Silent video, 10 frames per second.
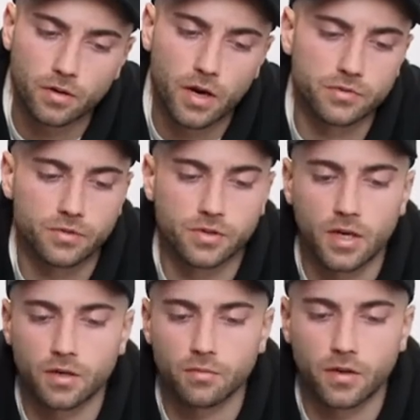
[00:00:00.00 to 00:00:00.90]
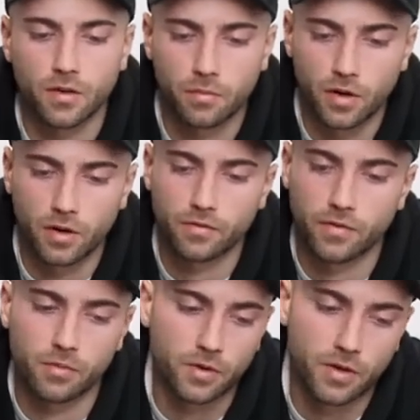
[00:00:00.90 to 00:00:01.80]
I was retained by the LeBerry
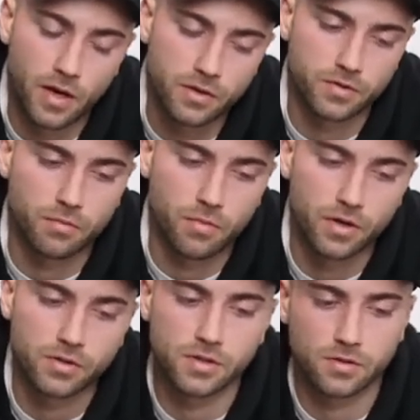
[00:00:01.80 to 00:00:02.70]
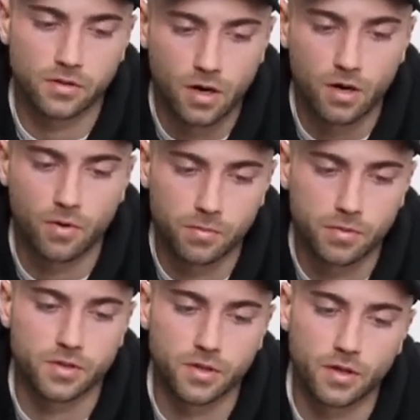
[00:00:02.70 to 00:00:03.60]
family as their Marcy's Law
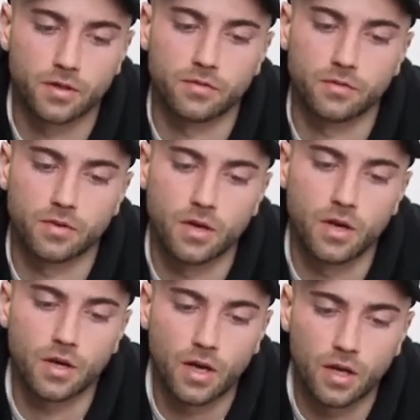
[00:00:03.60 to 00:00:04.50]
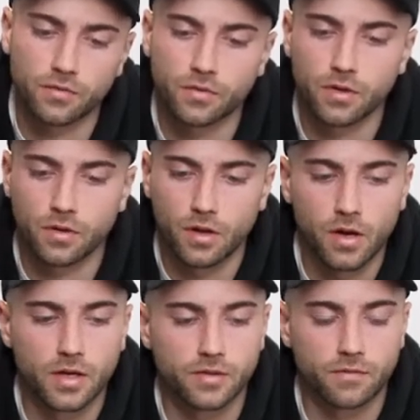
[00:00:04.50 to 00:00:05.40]
representative. California
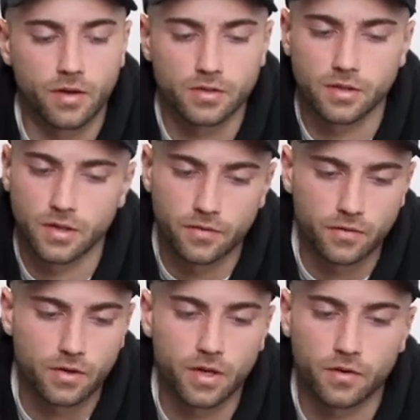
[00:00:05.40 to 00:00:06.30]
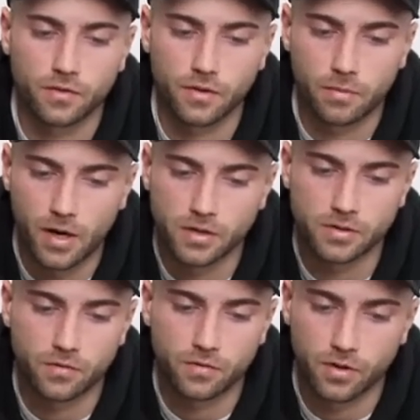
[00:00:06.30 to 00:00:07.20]
law has advanced significantly over the past
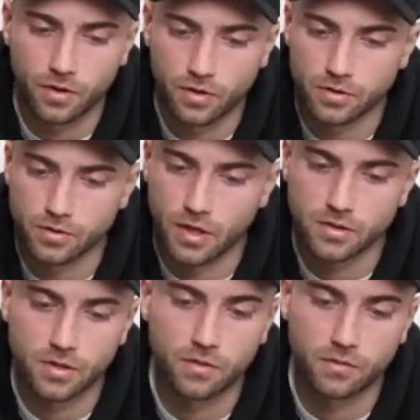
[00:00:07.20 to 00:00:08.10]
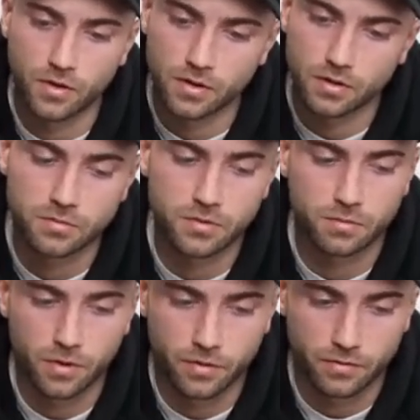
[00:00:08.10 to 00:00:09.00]
several years as to the victim's
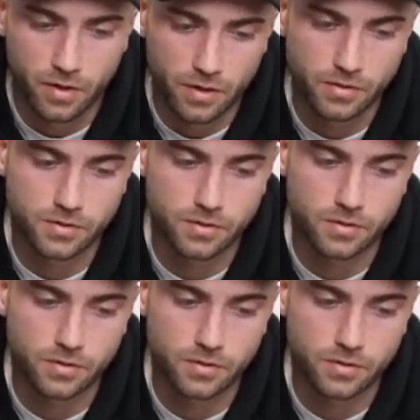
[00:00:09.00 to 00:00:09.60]
Bill of Rights.